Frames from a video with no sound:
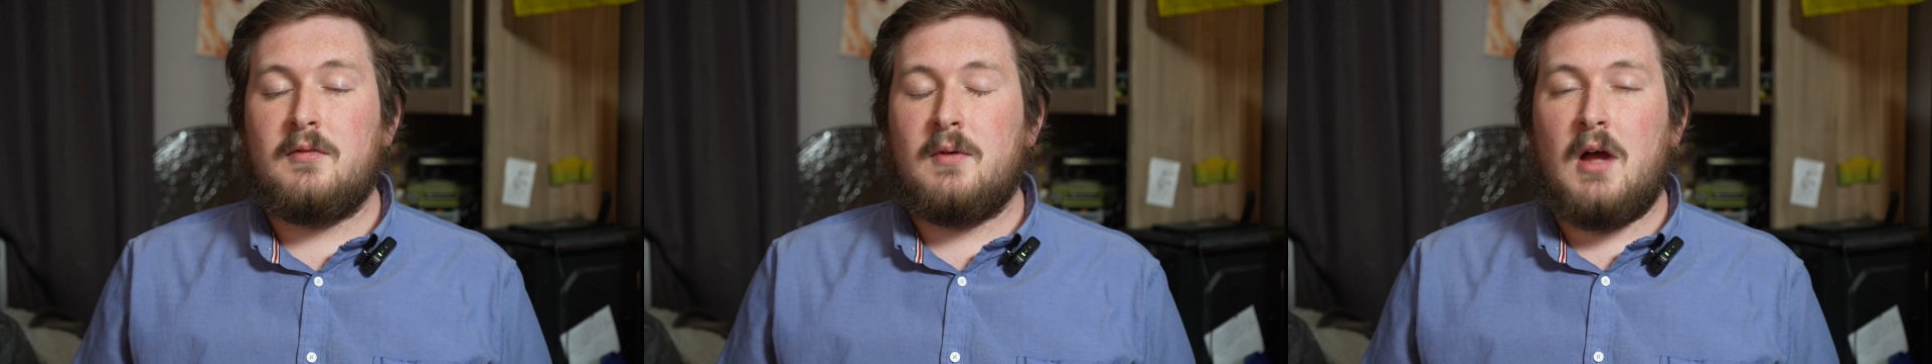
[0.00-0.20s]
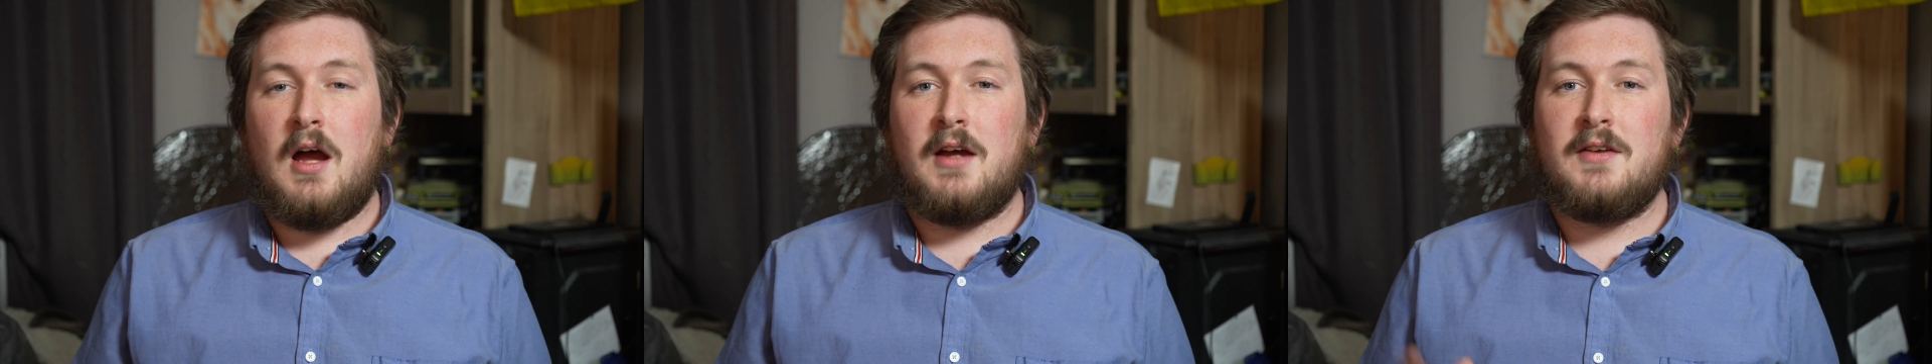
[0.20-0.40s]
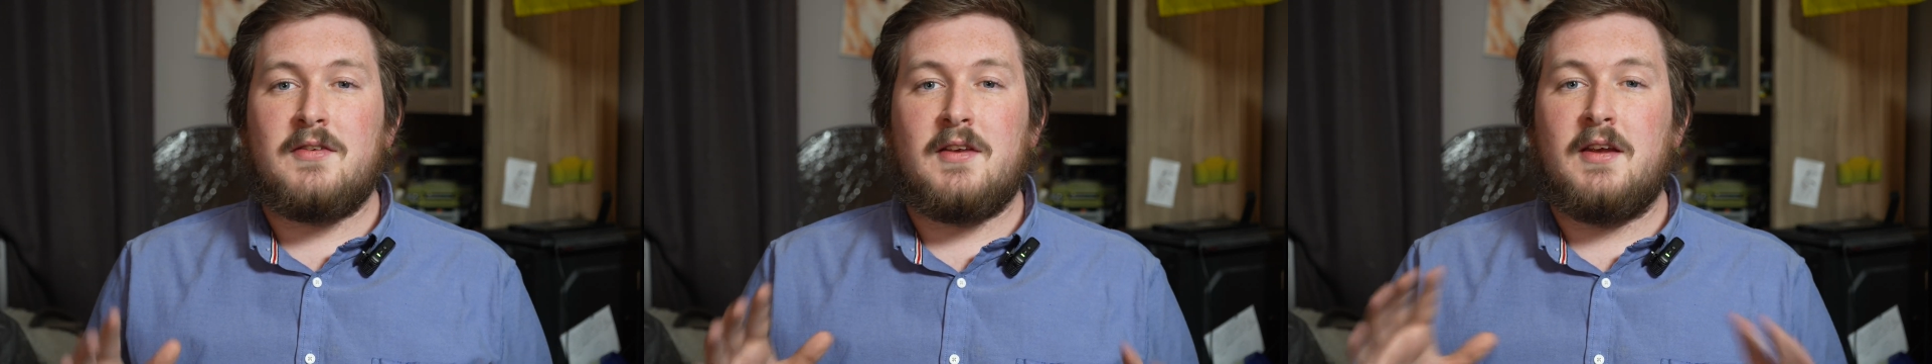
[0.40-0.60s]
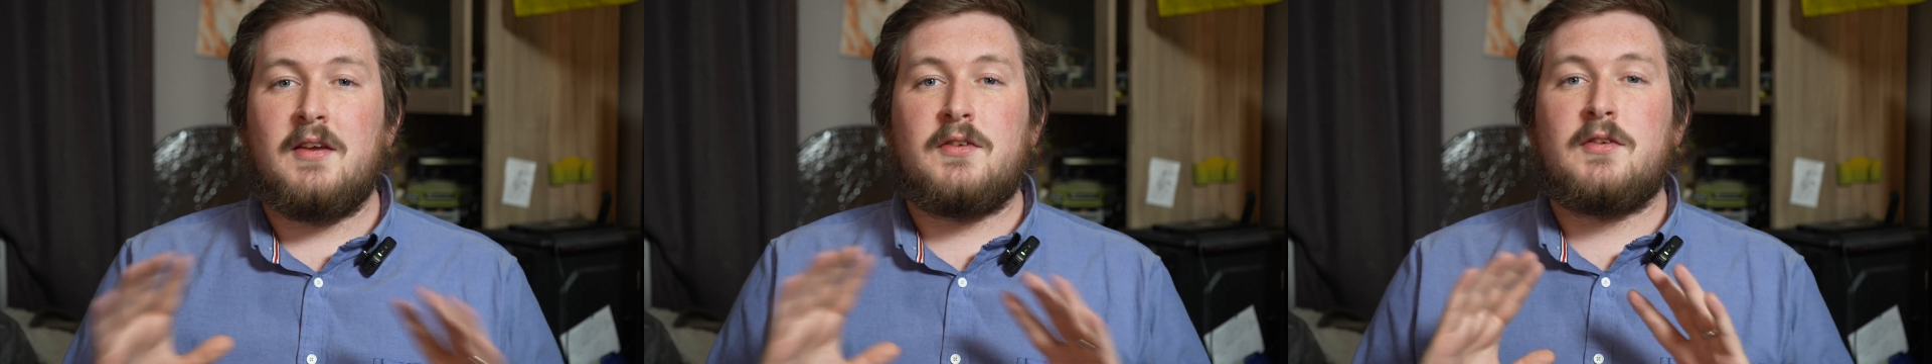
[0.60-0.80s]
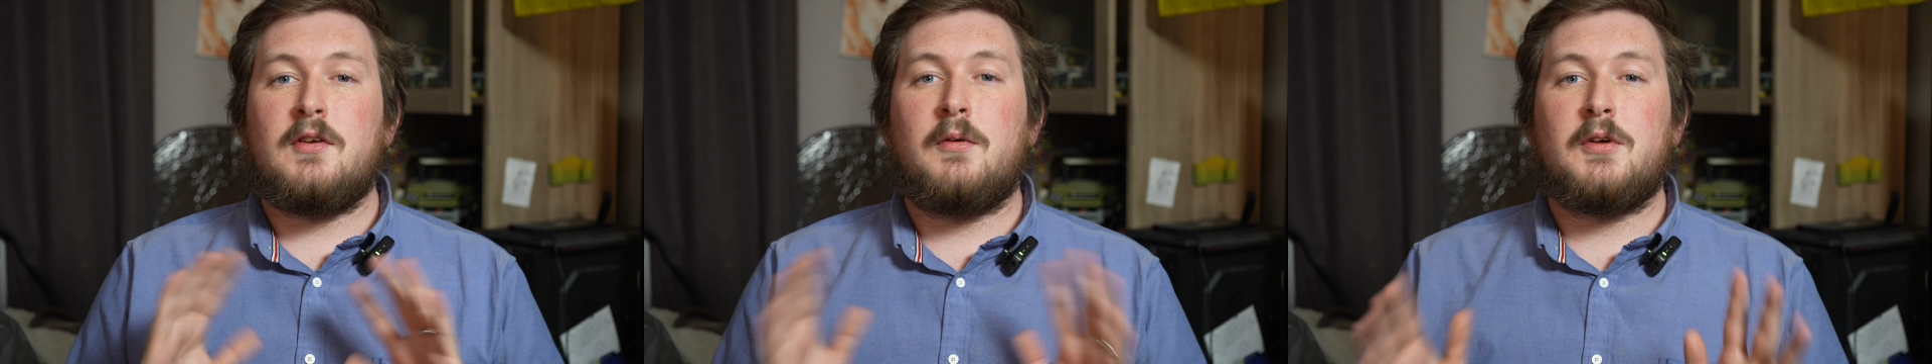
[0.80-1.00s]
honestly,
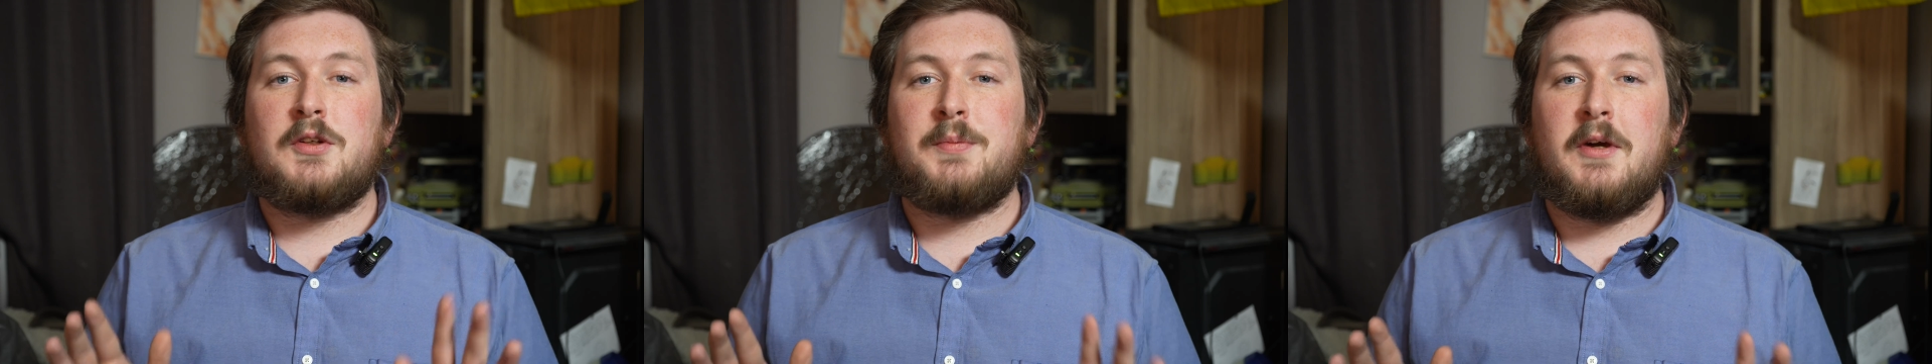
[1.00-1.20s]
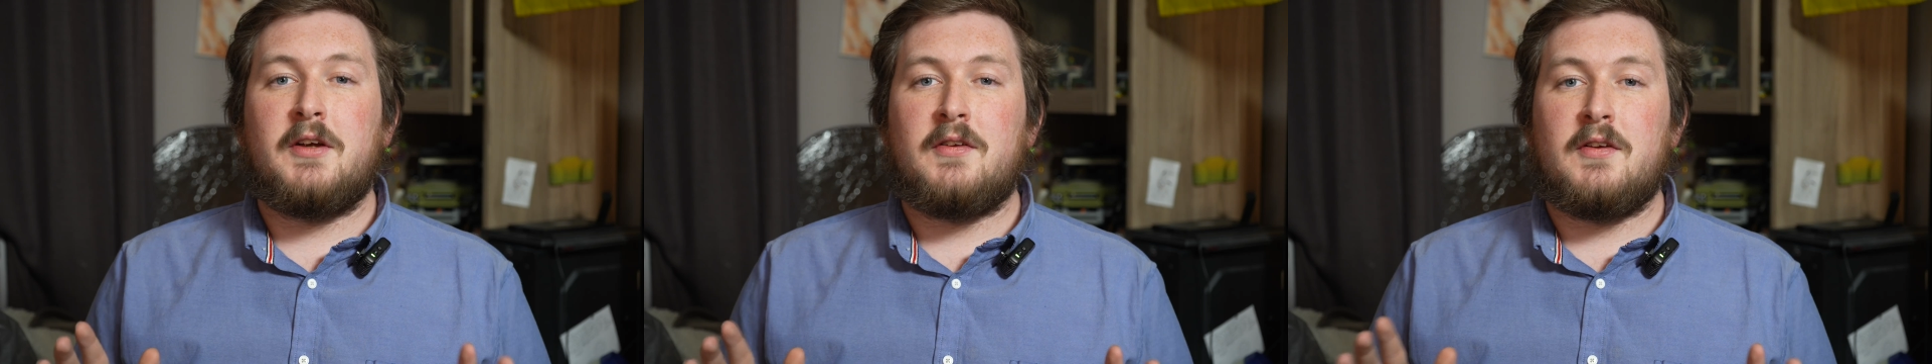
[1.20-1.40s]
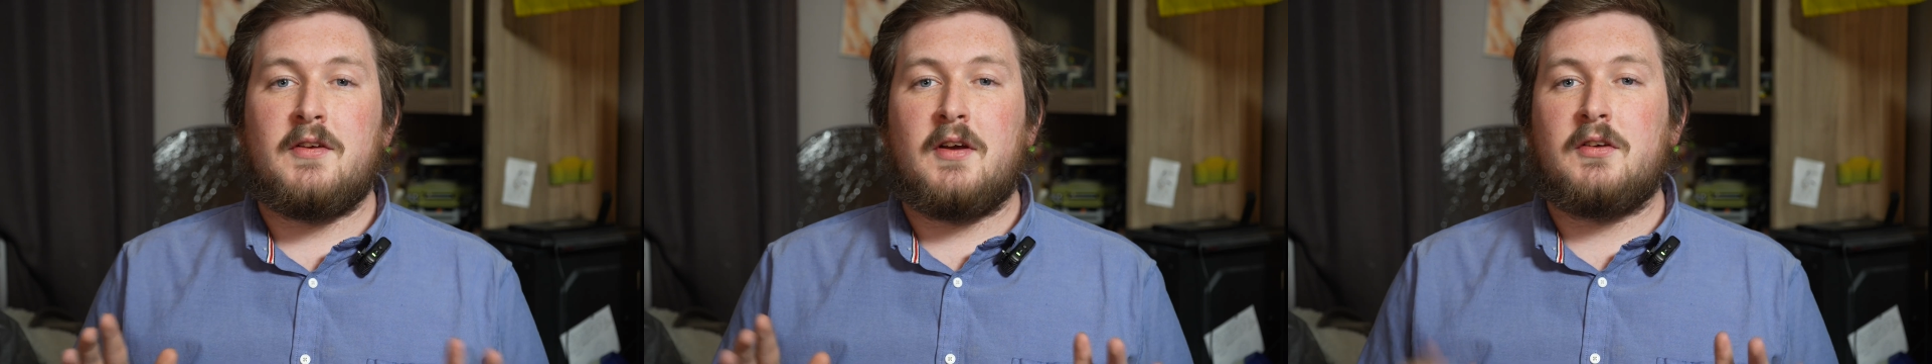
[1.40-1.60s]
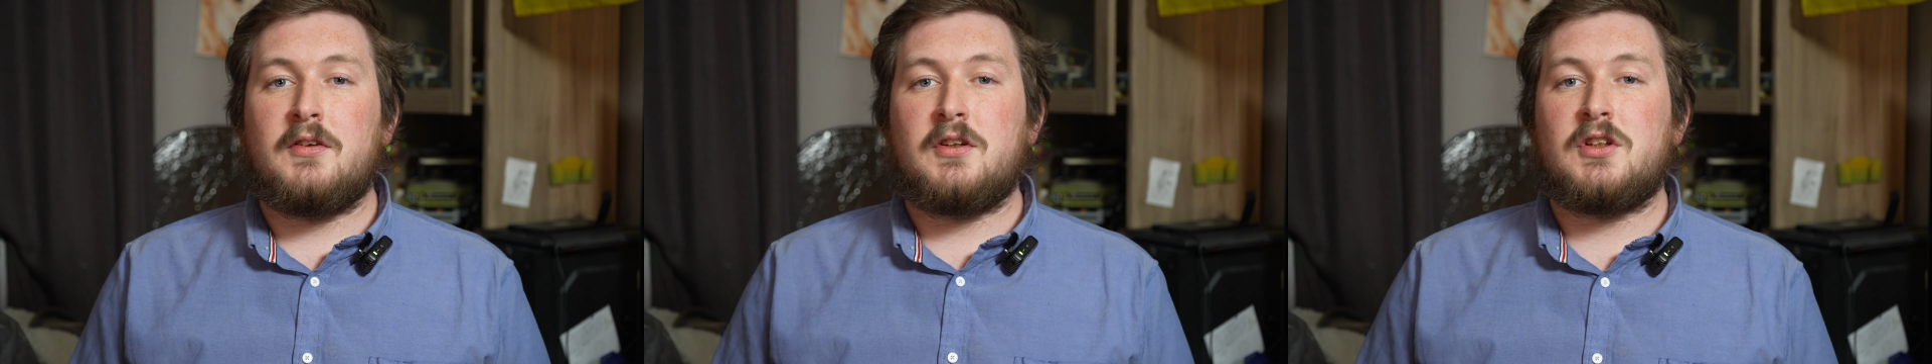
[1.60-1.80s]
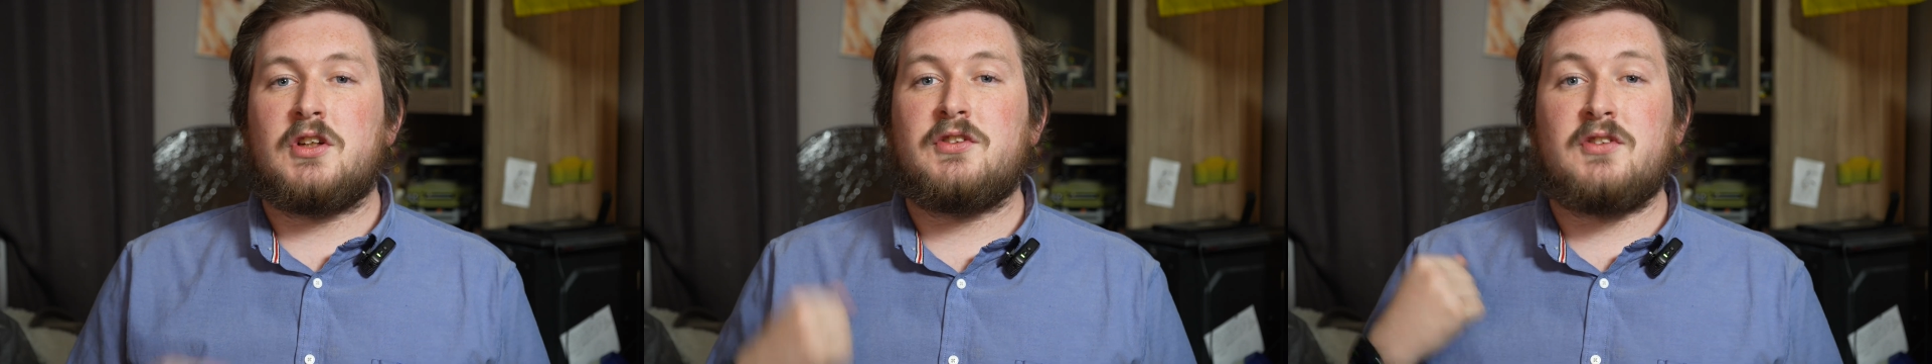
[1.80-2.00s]
it's so much better to tell it
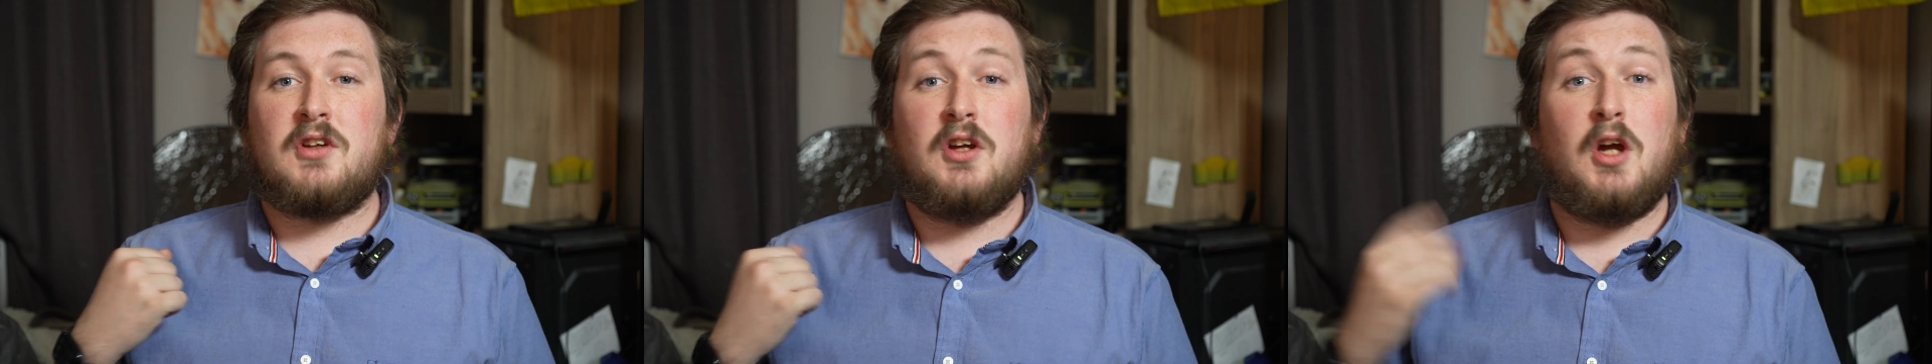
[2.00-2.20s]
to just